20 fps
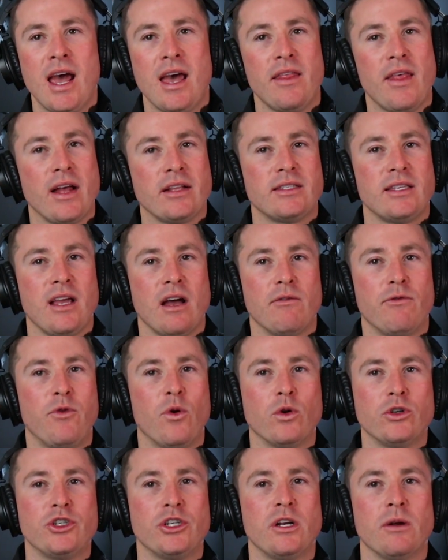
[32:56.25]
And that's the
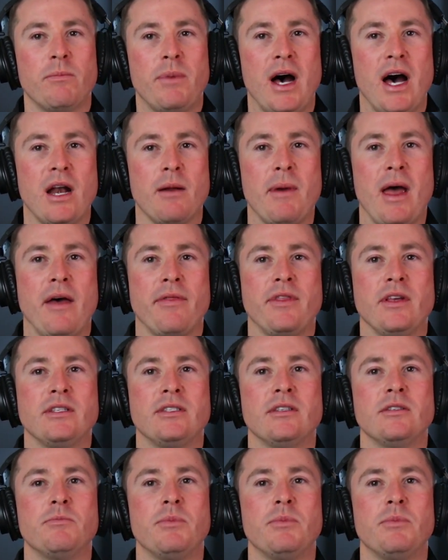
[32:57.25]
unfortunate part about this,